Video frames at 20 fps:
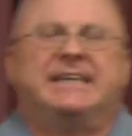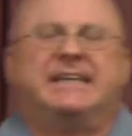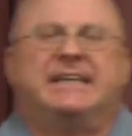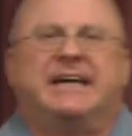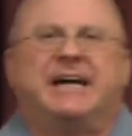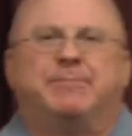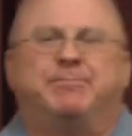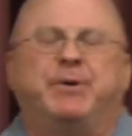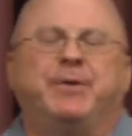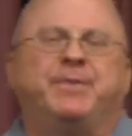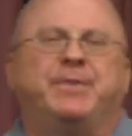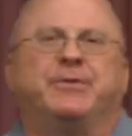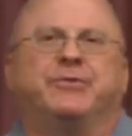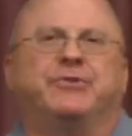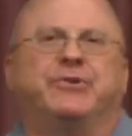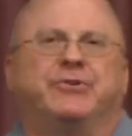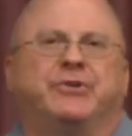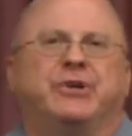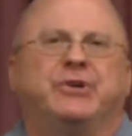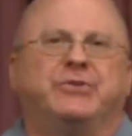I put there in
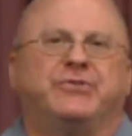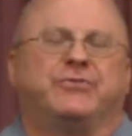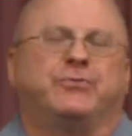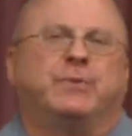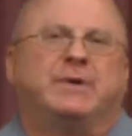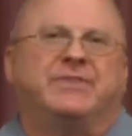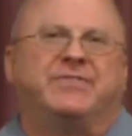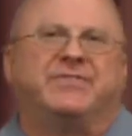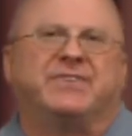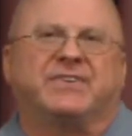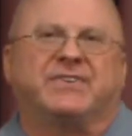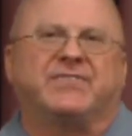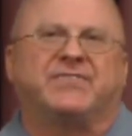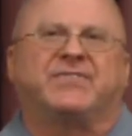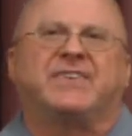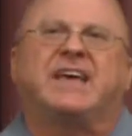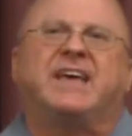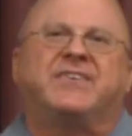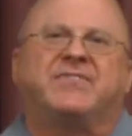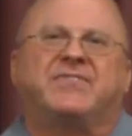your notes, when
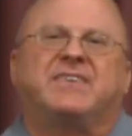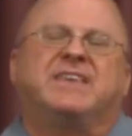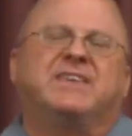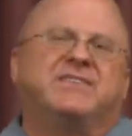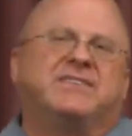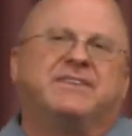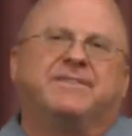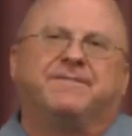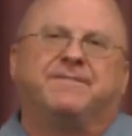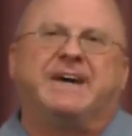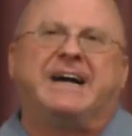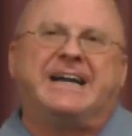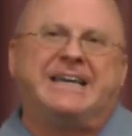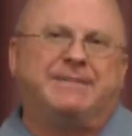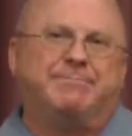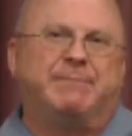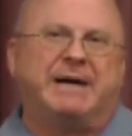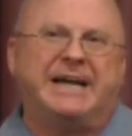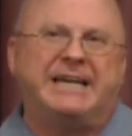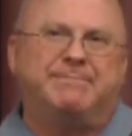success is
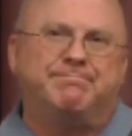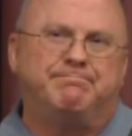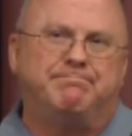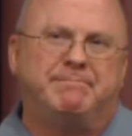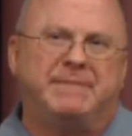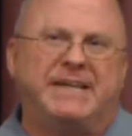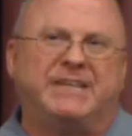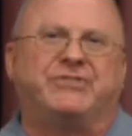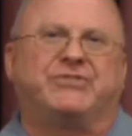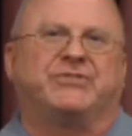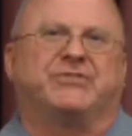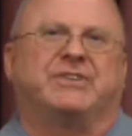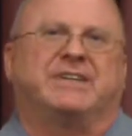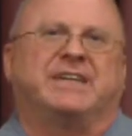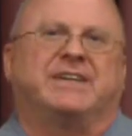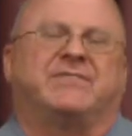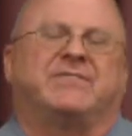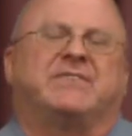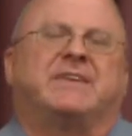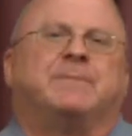defined by
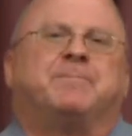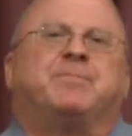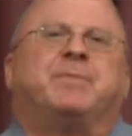metrics,